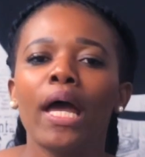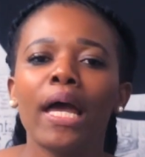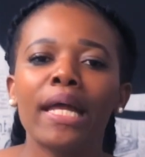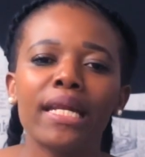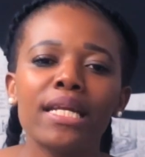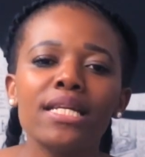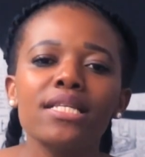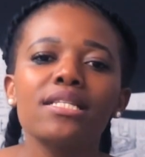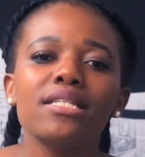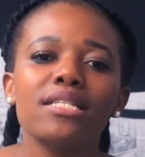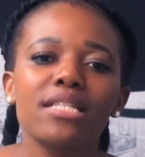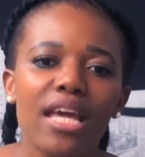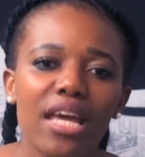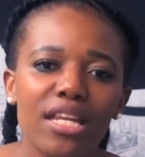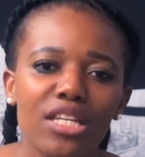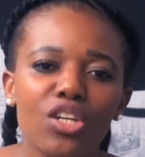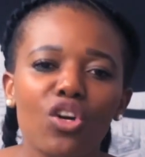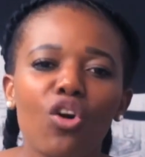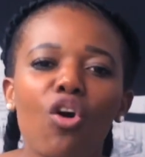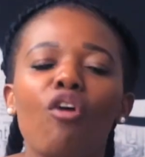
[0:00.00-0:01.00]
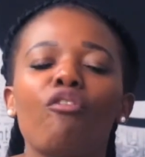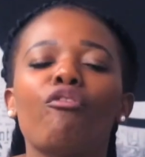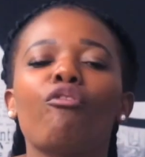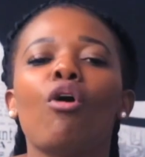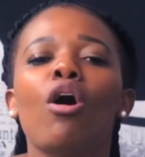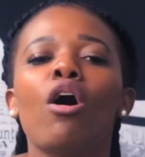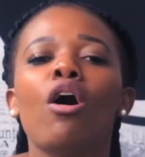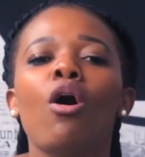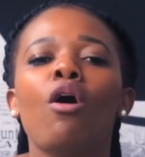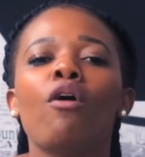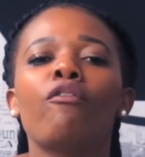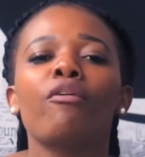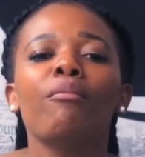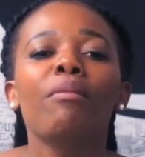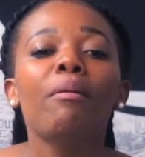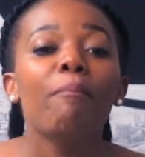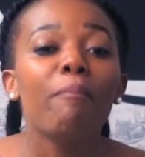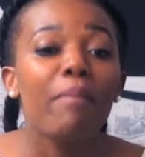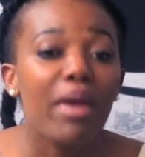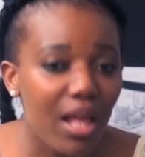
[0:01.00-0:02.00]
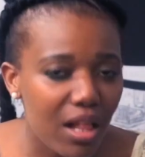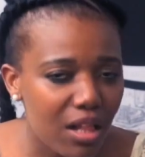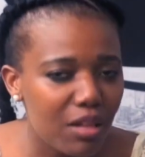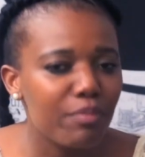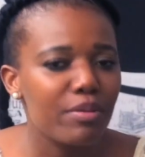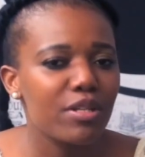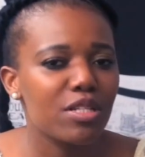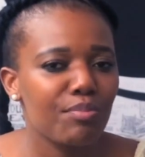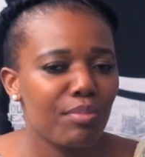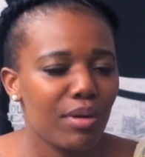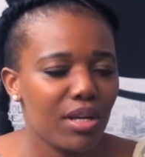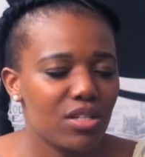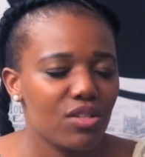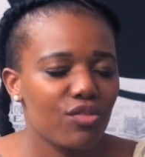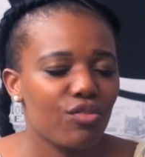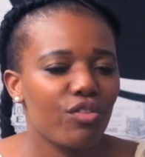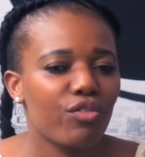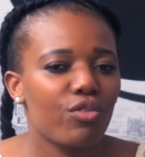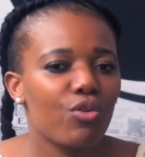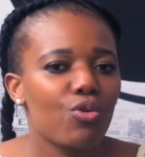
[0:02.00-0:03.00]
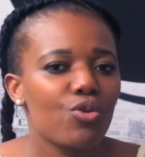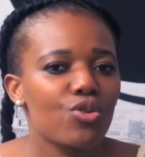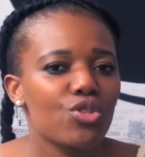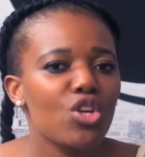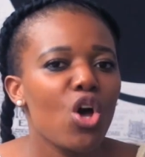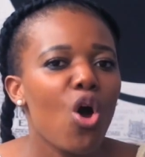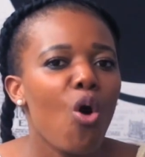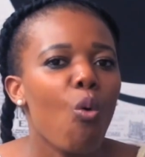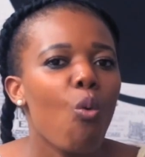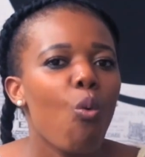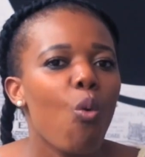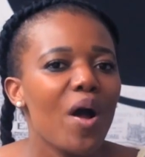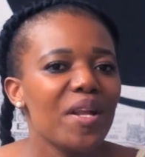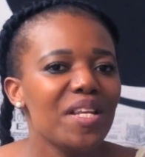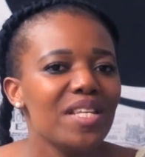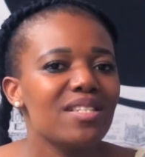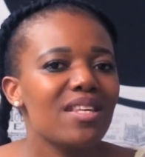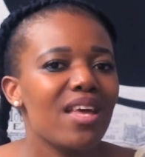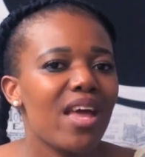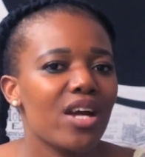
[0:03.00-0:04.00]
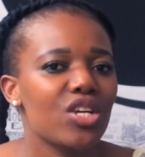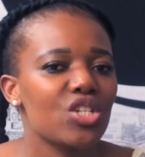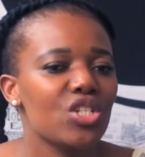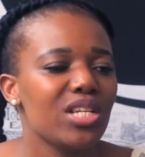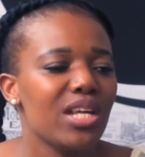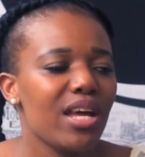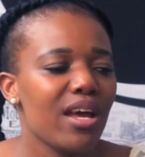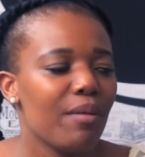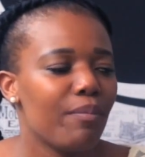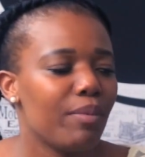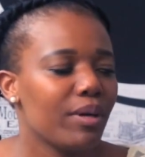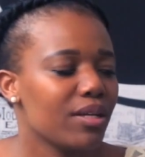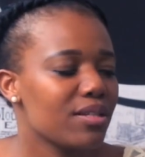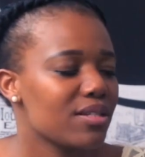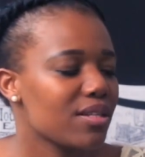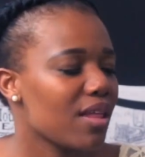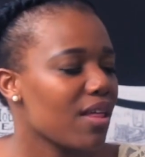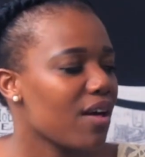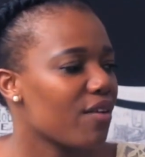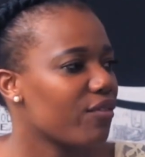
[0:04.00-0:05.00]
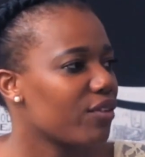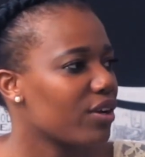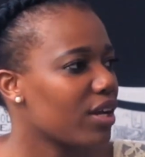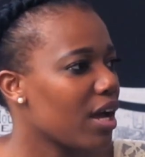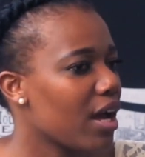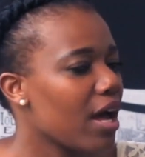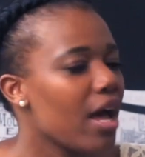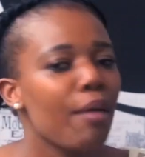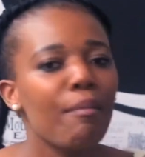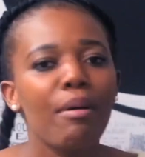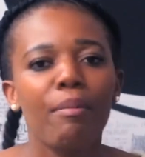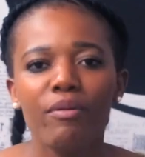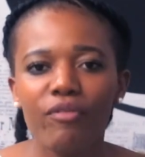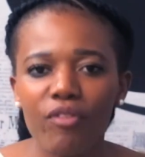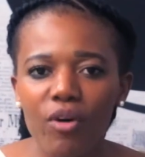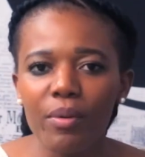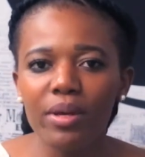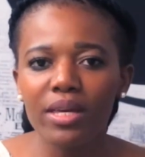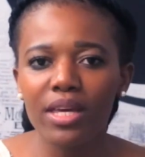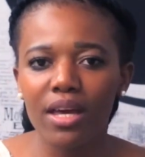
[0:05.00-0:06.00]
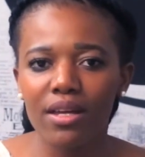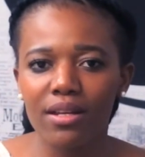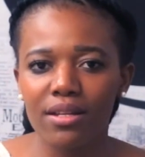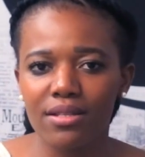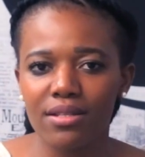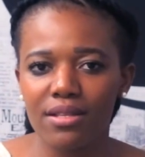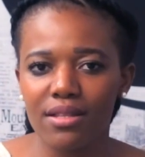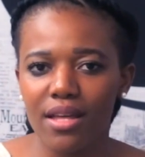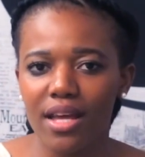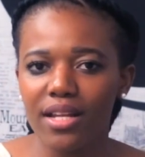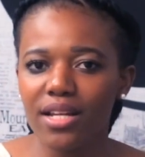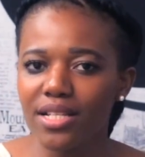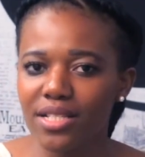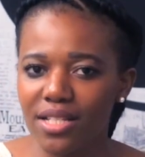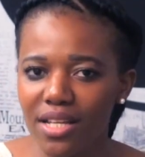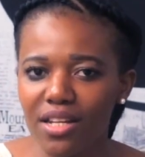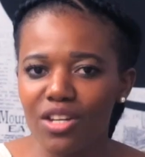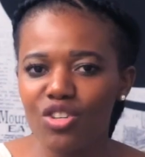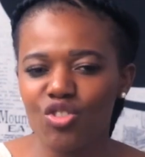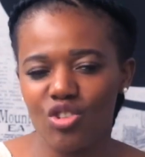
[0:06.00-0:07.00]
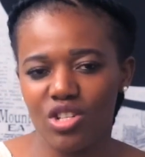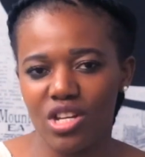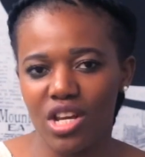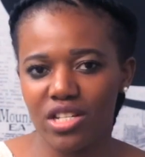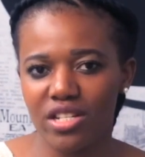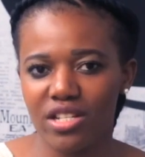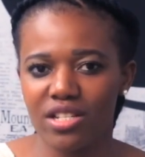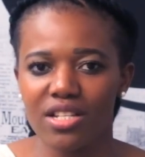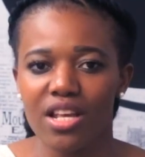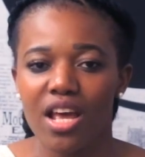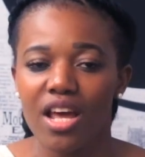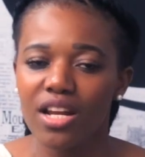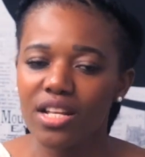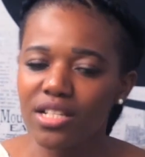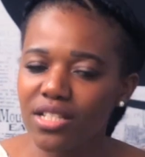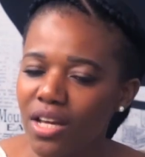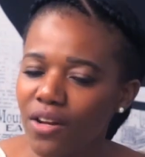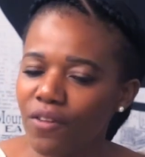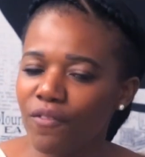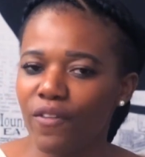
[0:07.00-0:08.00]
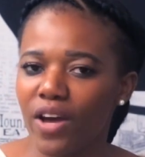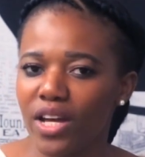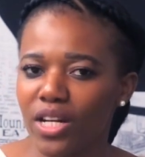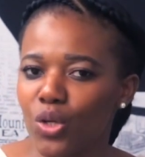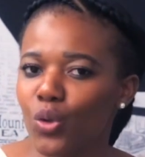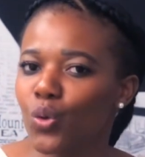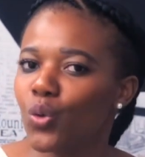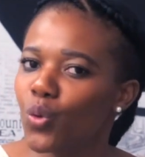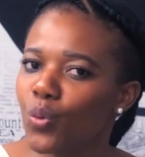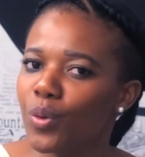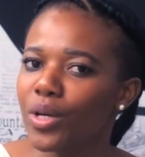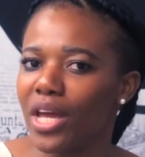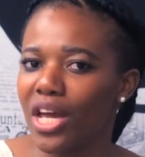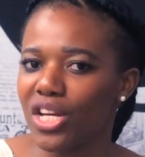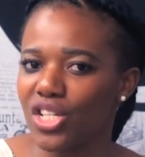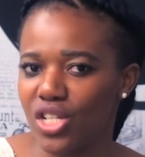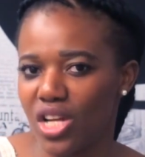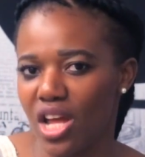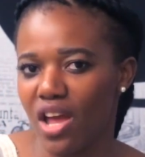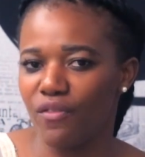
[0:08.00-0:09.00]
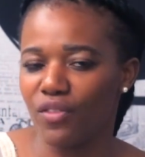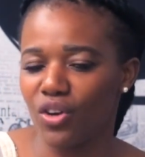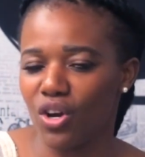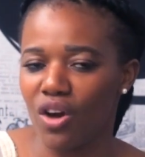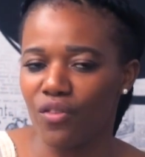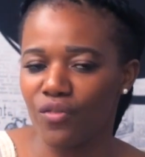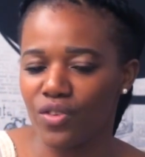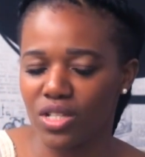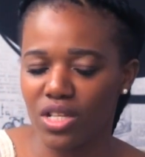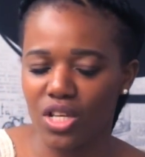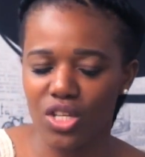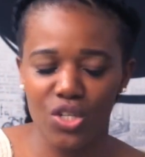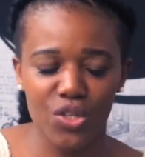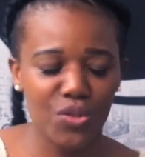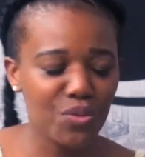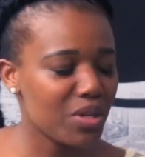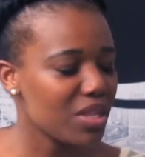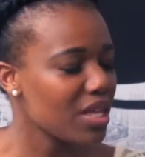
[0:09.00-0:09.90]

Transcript: an understanding of, from a male perspective, of course, what is actually happening in South Africa. But before we get into that, let's get introductions. Let's get to find out who we actually having conversations